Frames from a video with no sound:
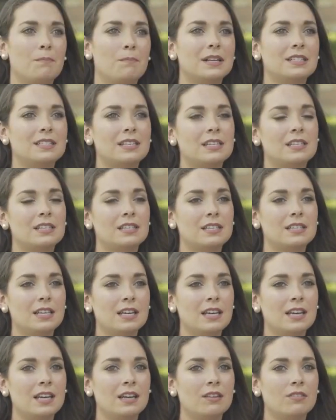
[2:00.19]
But to
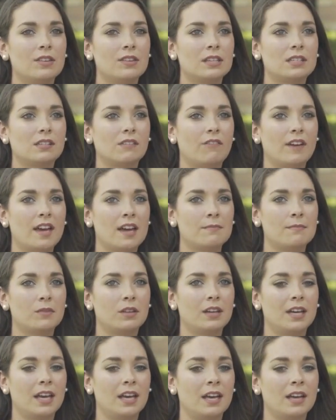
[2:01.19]
see this
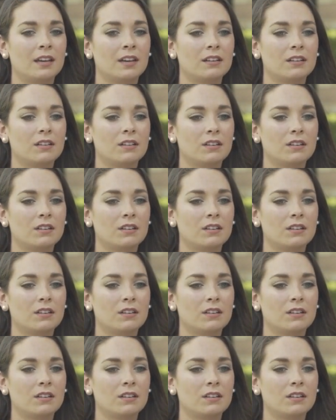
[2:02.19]
family